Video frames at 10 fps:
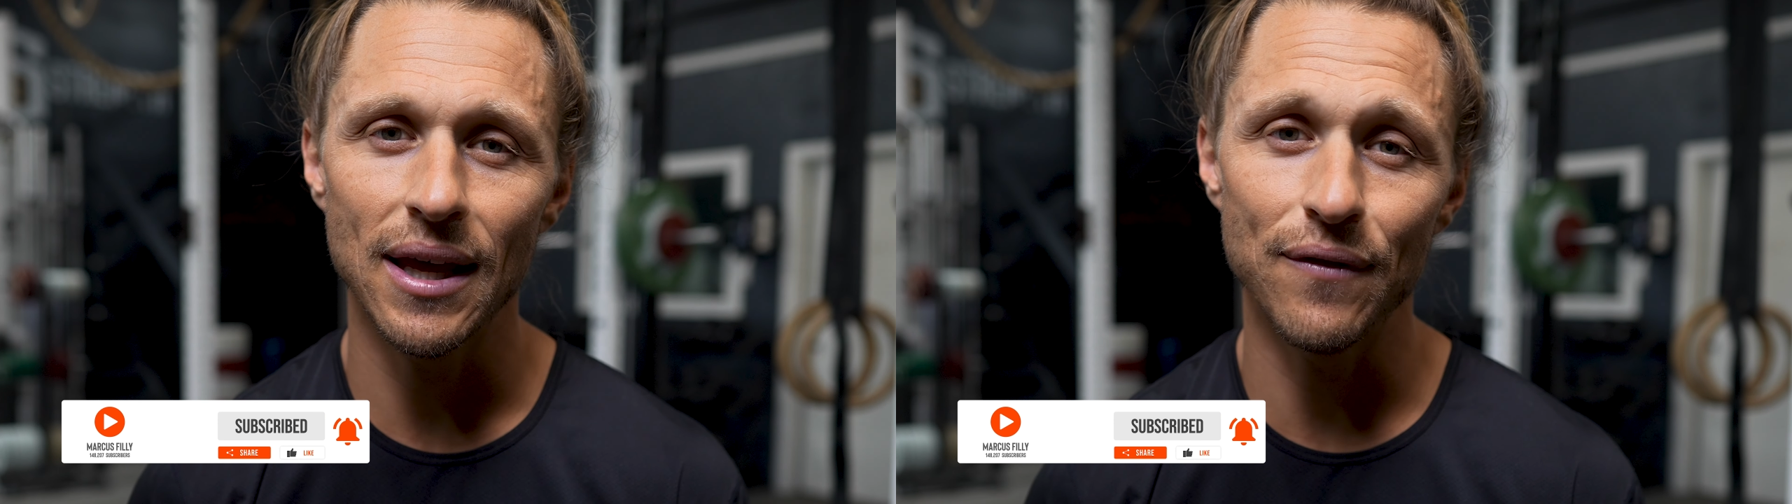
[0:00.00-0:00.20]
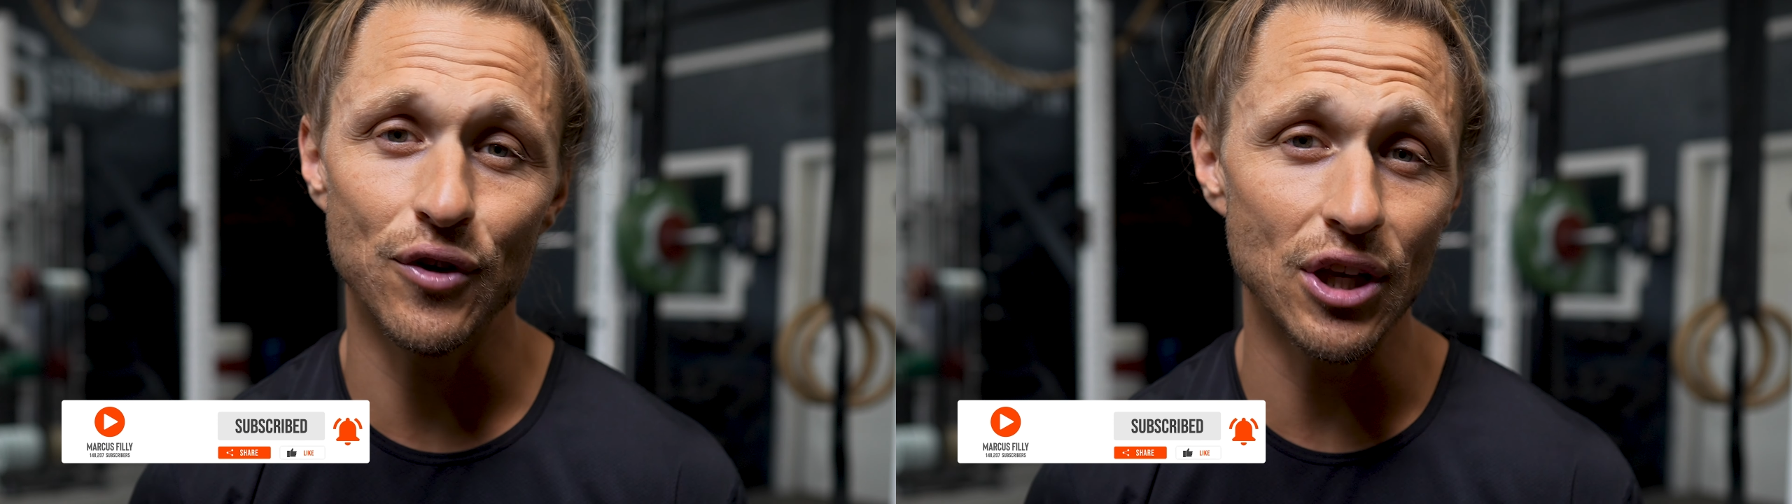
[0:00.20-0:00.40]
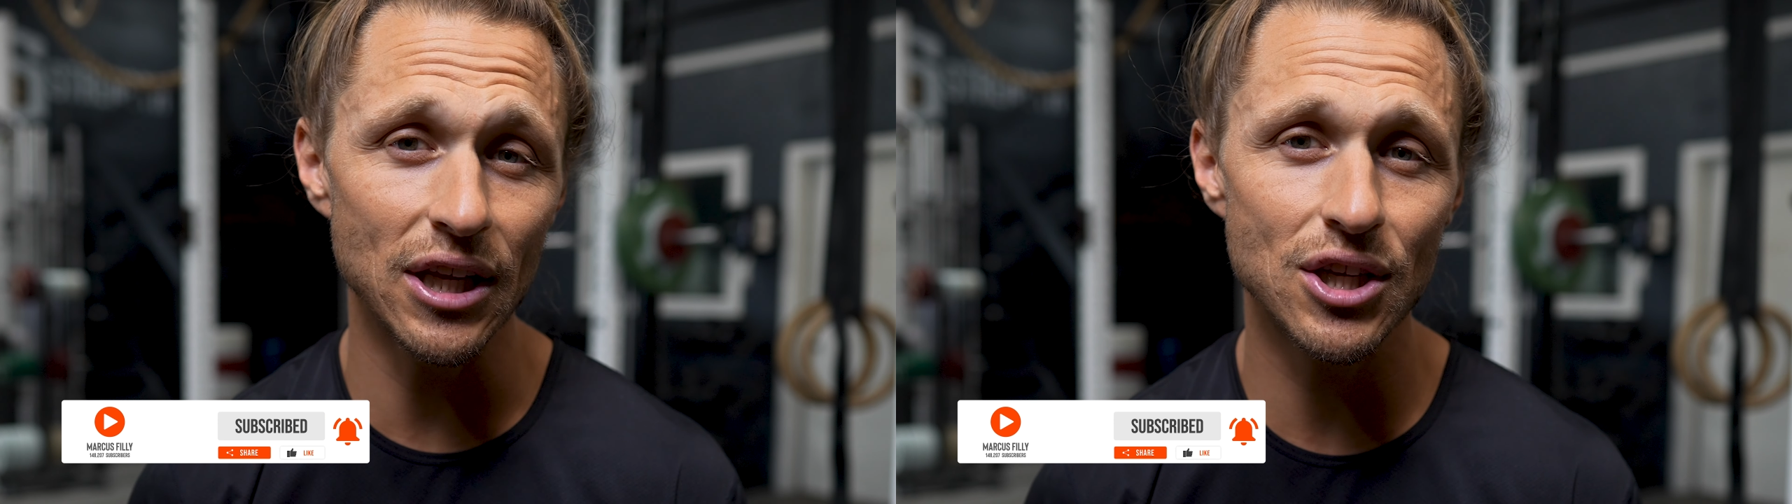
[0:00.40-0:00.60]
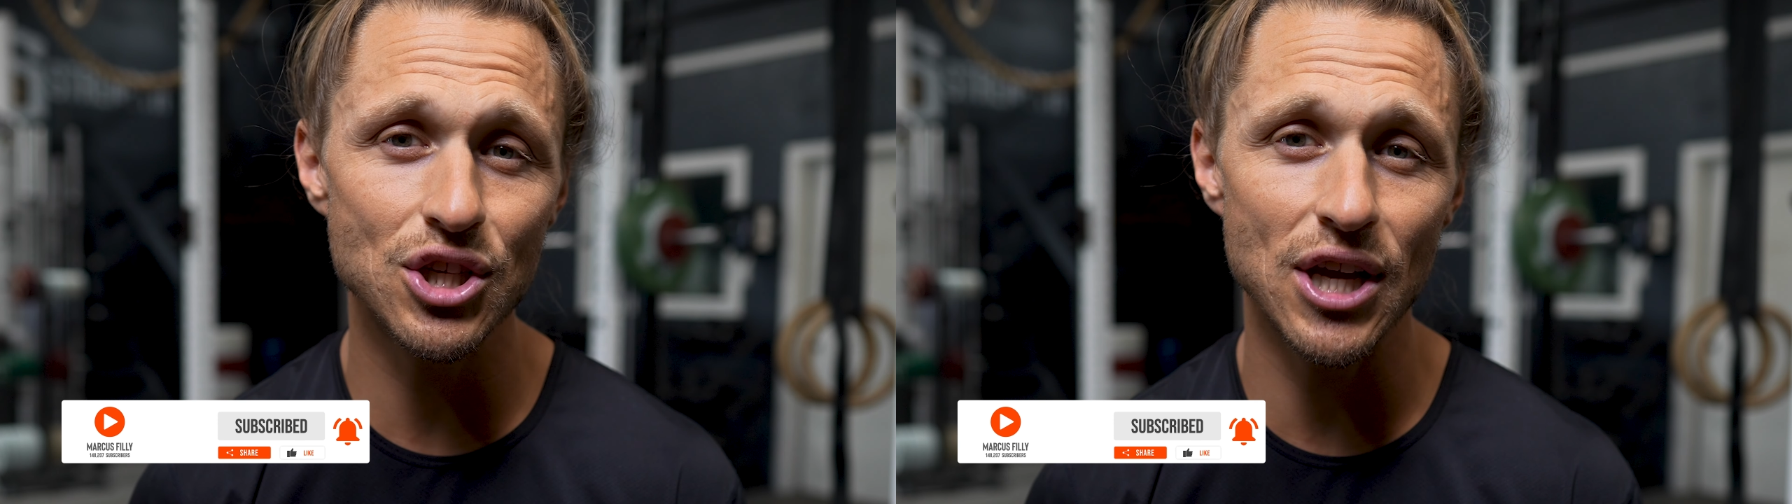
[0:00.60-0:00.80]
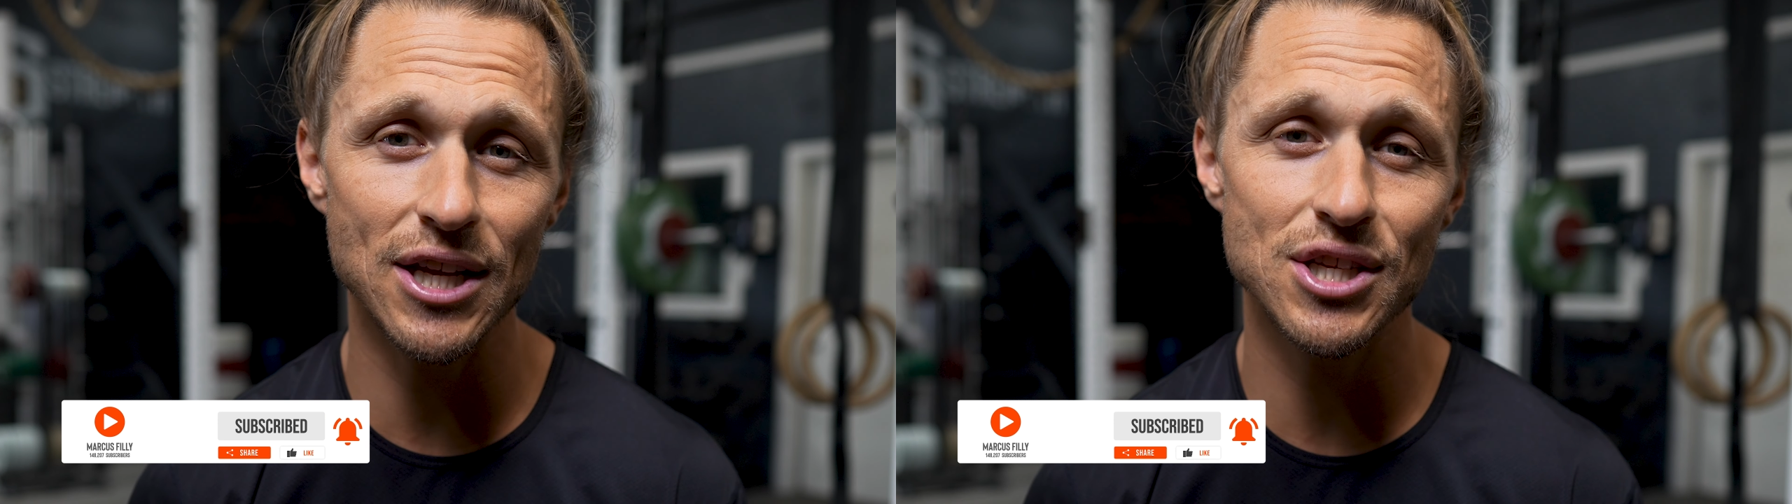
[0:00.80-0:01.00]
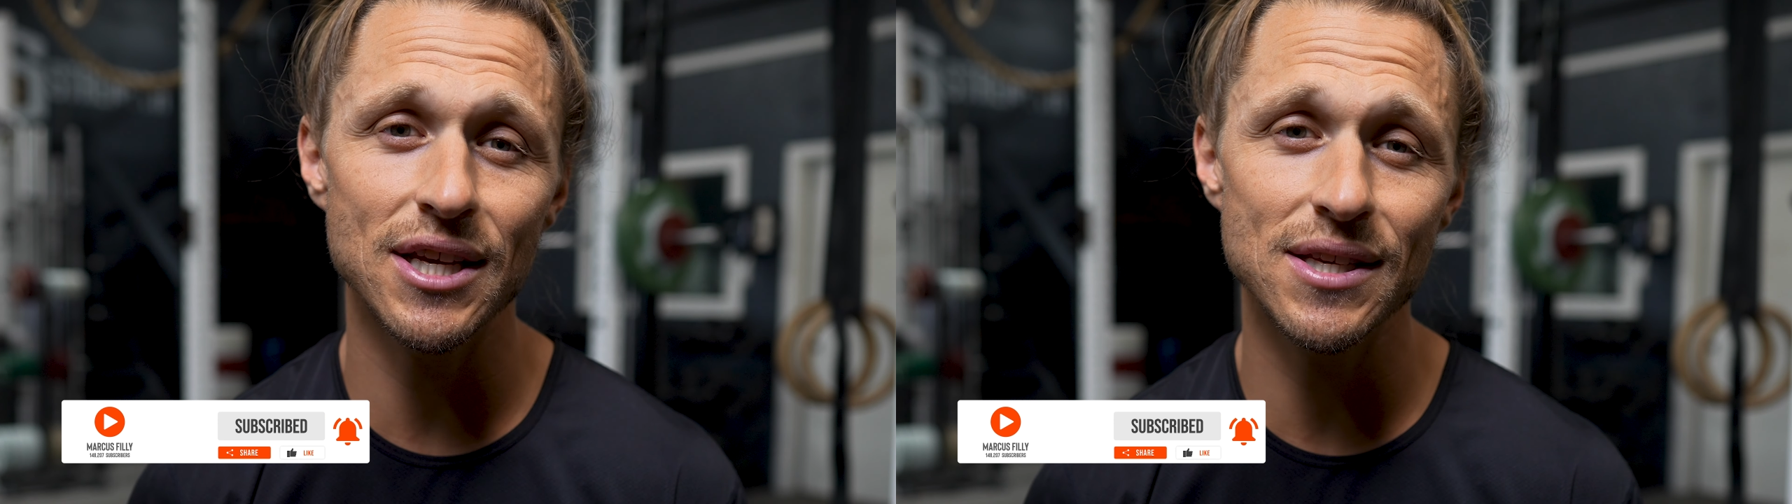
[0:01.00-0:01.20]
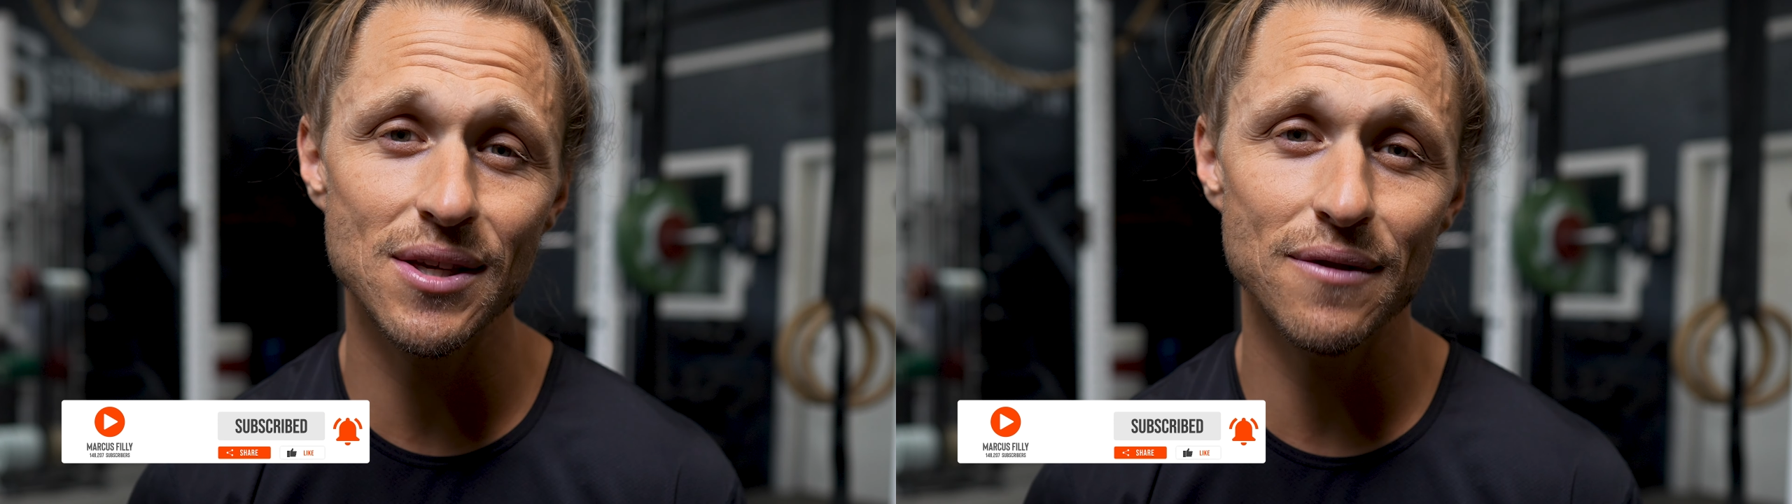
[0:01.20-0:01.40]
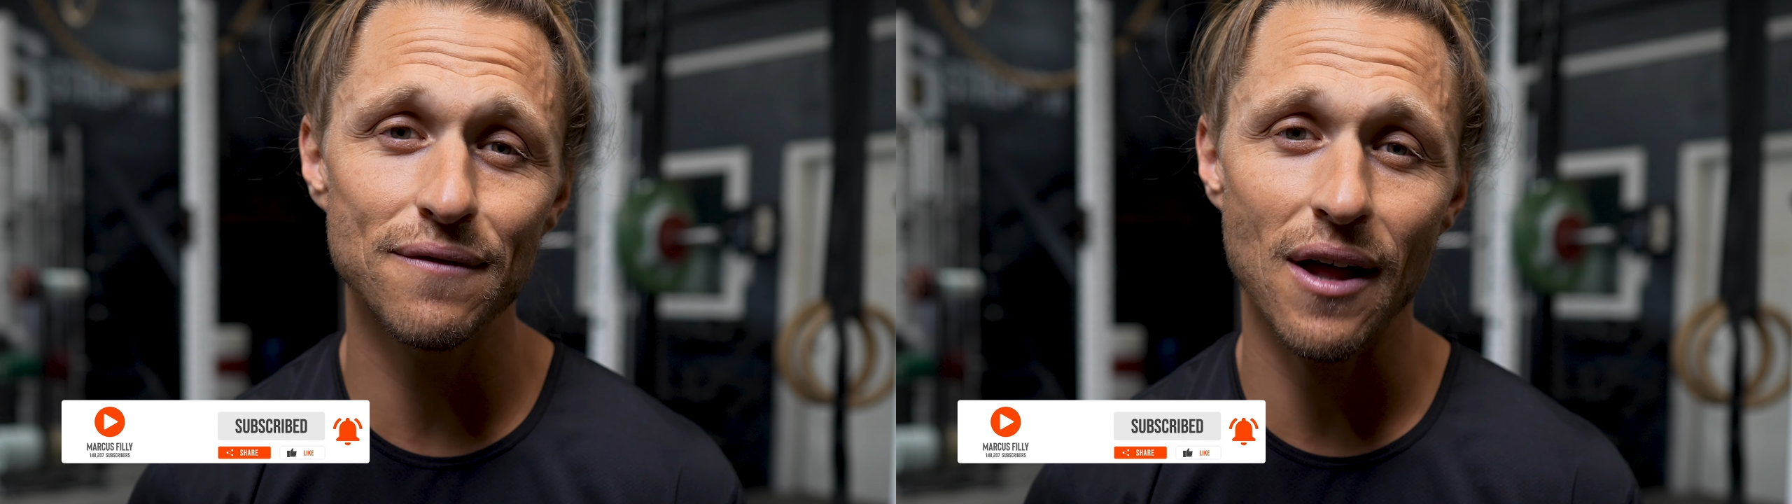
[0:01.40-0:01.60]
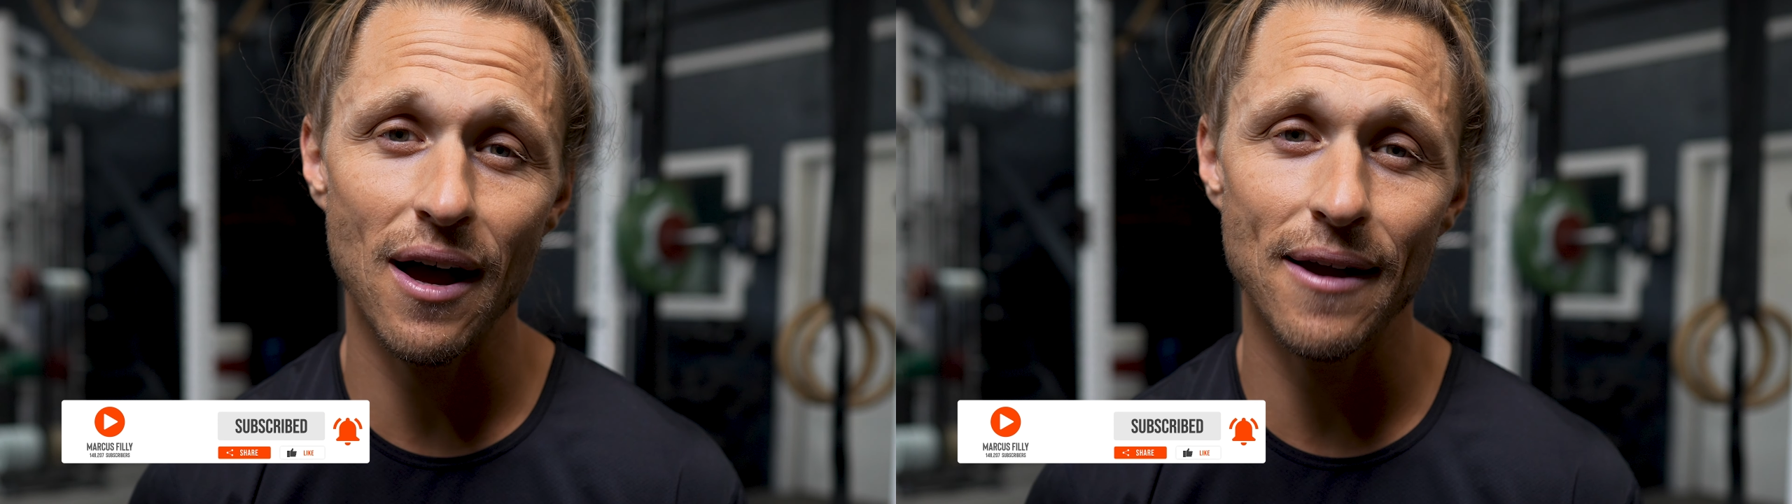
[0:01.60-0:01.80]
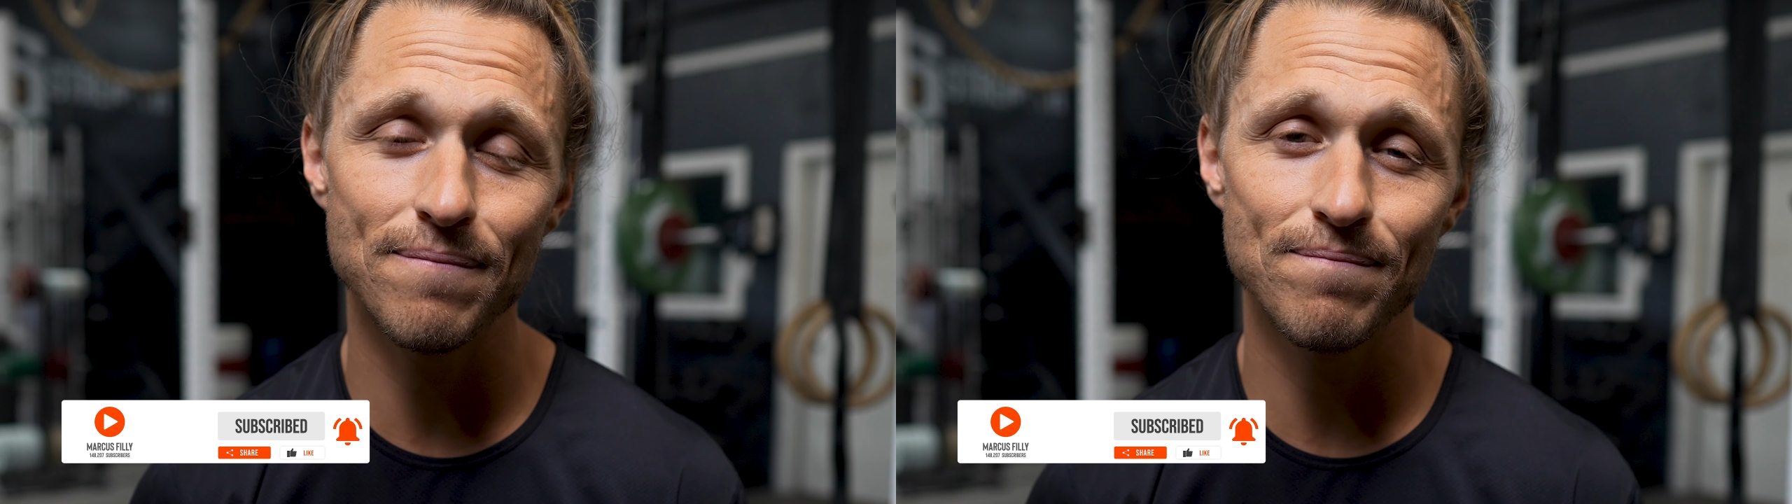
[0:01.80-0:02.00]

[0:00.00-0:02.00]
if you need to change things on the fly